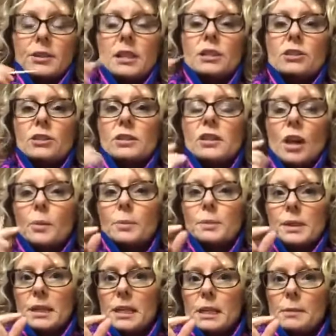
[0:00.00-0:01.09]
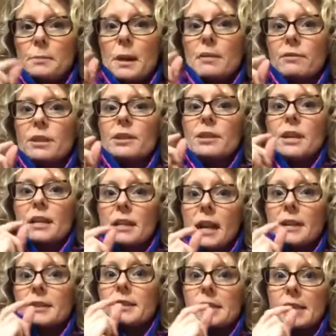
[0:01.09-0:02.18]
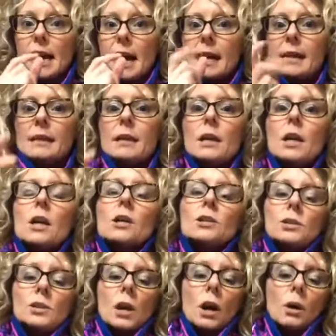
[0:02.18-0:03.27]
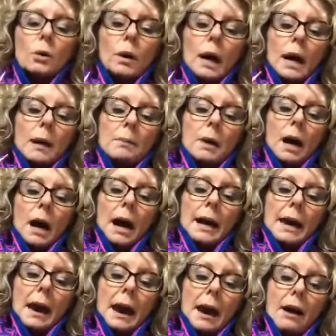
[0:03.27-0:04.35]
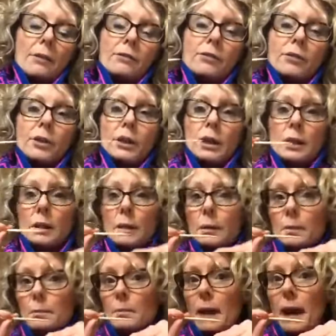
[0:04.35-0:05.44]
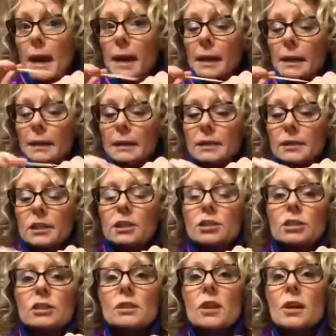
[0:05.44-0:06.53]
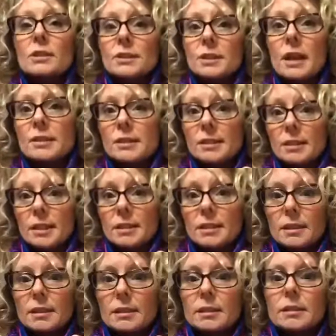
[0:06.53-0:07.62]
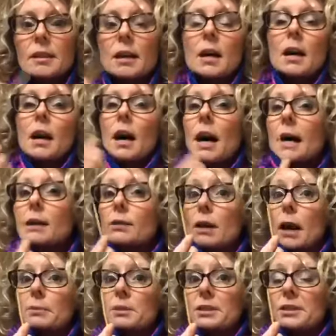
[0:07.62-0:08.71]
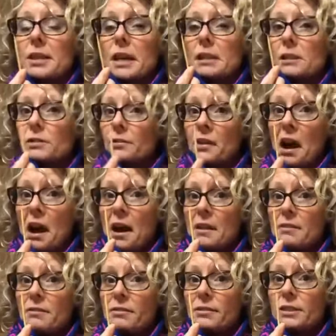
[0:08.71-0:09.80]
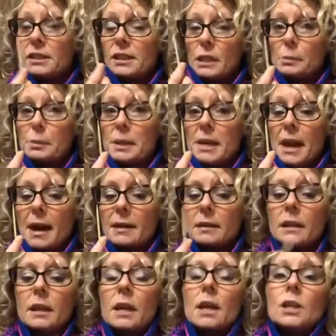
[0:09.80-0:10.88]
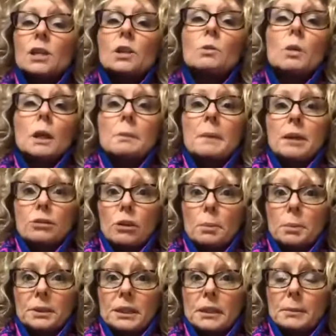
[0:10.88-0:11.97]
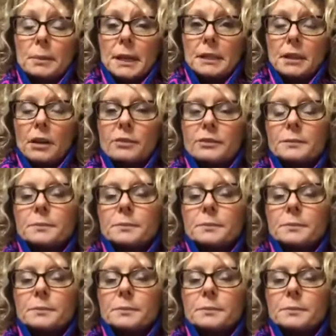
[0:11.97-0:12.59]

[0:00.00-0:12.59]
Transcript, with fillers: It just helps keep everything nice and tight. So I have my stitches on size 6s. I grabbed a size 5 DPN to work my triple needle bind off.